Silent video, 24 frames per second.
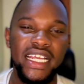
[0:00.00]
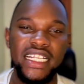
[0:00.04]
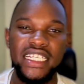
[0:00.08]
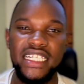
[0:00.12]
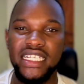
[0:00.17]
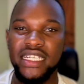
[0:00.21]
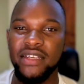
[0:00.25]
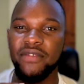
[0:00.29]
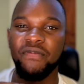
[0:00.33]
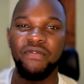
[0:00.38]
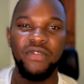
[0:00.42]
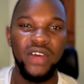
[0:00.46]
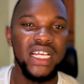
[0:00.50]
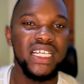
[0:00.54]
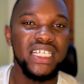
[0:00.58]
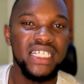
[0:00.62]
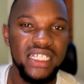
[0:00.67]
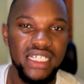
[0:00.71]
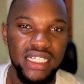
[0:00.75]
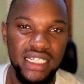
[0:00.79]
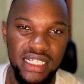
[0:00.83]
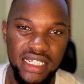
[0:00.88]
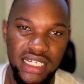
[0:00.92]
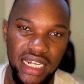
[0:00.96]
It's
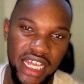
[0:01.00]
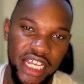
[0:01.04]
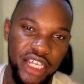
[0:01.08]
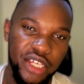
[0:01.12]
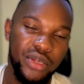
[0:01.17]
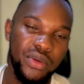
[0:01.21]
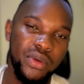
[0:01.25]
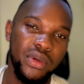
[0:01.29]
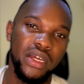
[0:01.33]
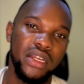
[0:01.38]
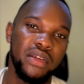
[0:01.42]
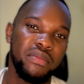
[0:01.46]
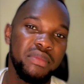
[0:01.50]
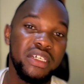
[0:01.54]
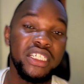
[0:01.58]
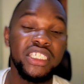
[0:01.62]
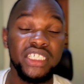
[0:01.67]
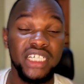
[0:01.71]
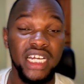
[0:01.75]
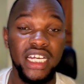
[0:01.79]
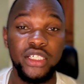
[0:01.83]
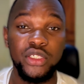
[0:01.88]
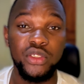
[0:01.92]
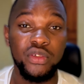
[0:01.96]
investors like you and
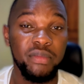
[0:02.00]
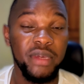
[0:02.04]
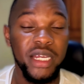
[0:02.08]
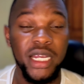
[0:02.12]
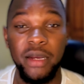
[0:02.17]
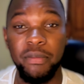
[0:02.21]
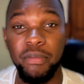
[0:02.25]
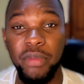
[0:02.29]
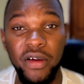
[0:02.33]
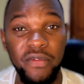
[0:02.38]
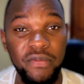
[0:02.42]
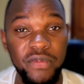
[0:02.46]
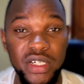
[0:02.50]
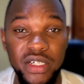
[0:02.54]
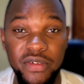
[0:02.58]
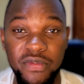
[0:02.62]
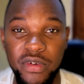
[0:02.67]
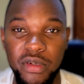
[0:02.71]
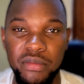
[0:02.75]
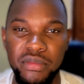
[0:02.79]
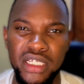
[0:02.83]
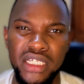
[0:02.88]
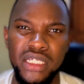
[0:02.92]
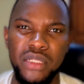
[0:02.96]
me trying to make a profit
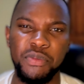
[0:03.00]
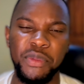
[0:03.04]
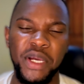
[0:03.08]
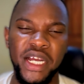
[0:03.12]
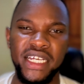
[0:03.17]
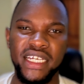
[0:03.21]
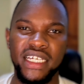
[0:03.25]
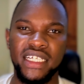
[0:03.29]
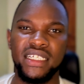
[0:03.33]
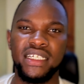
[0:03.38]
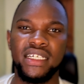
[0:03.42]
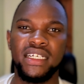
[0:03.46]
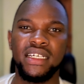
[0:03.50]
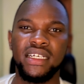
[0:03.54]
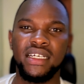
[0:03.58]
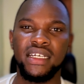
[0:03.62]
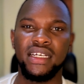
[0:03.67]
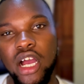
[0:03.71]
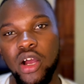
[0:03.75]
from this market.